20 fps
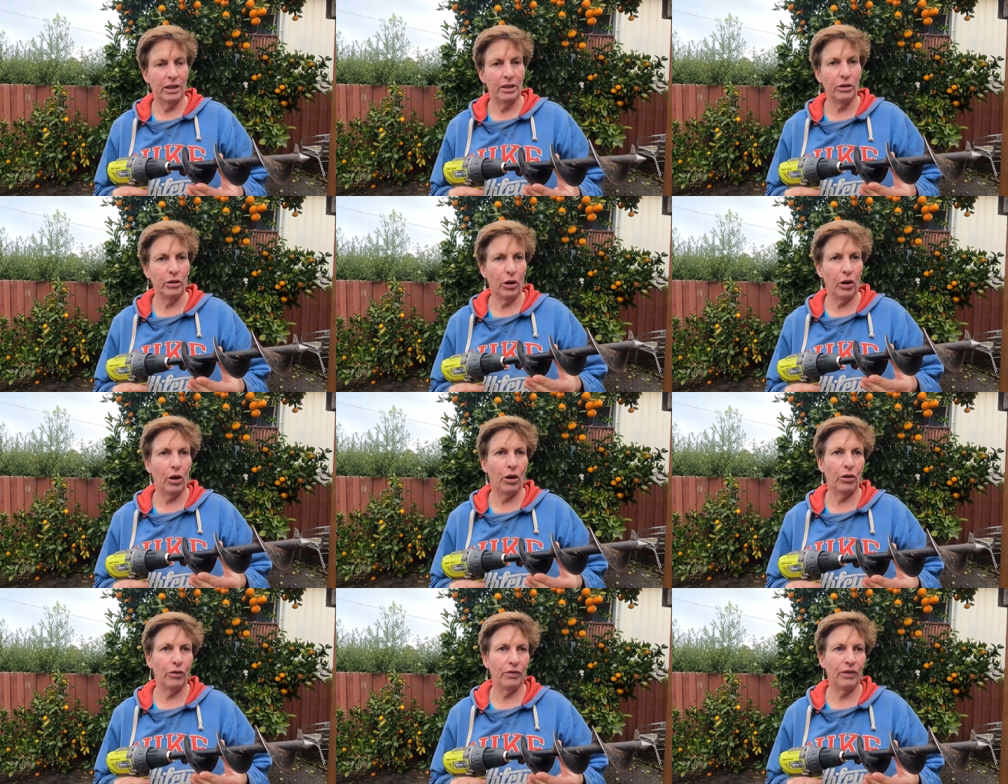
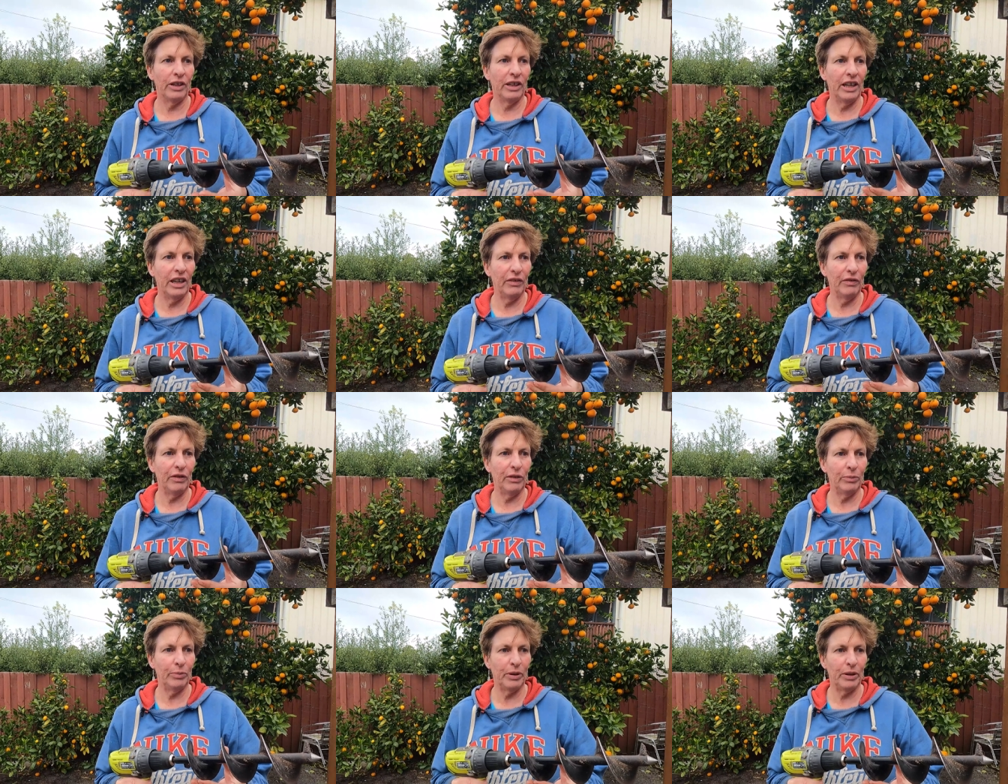Not overly
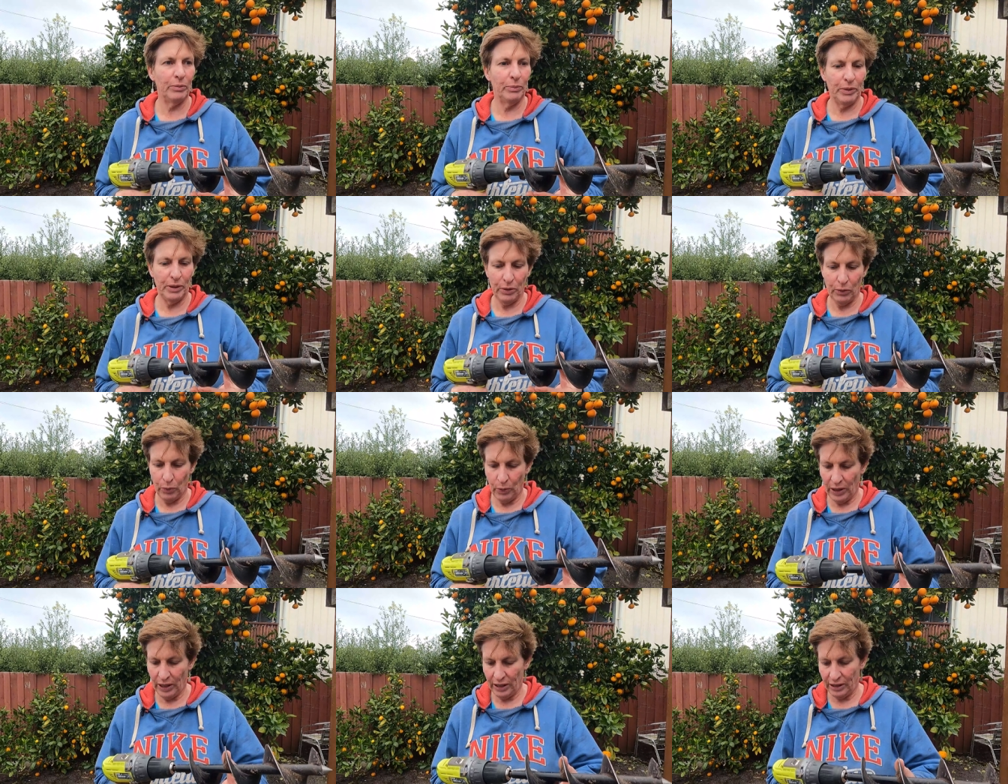heavy, but a bit
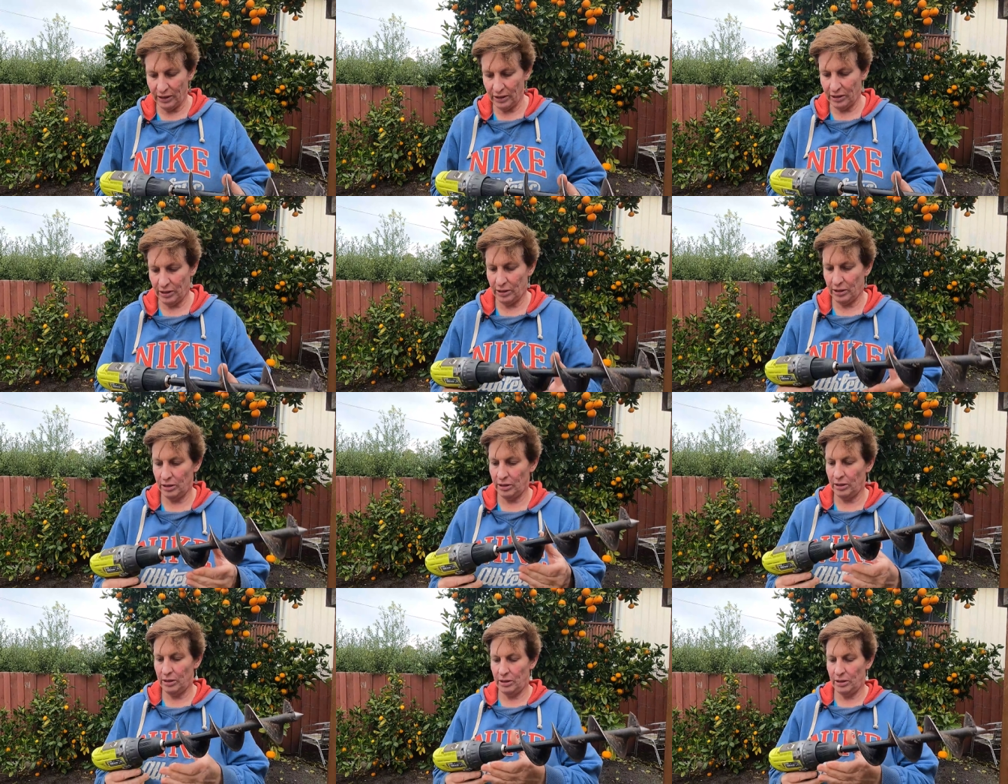of weight.